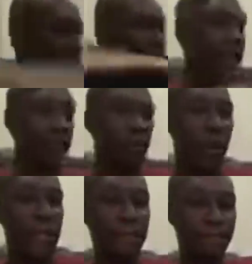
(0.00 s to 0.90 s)
Let's
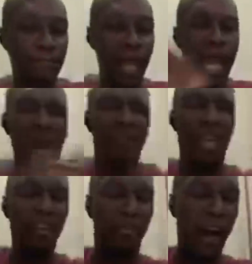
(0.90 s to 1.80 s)
pray.
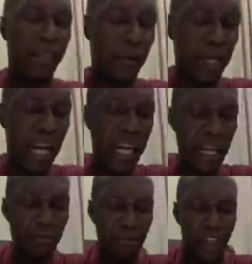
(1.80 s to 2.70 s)
Heavenly Father, in the
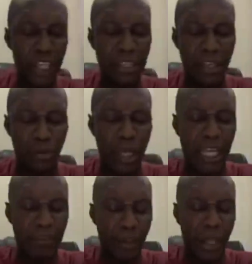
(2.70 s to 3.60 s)
name of Jesus, we
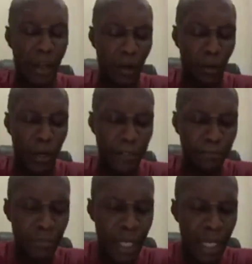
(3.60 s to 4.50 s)
give you the glory
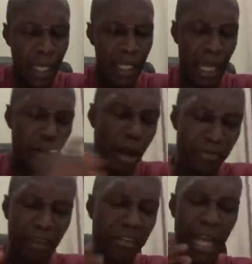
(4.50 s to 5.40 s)
that you
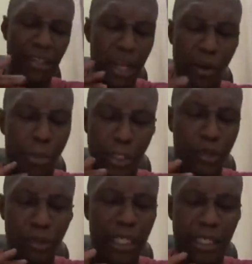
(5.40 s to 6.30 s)
have given us an
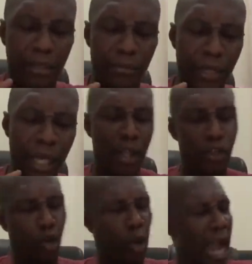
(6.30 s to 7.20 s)
opportunity to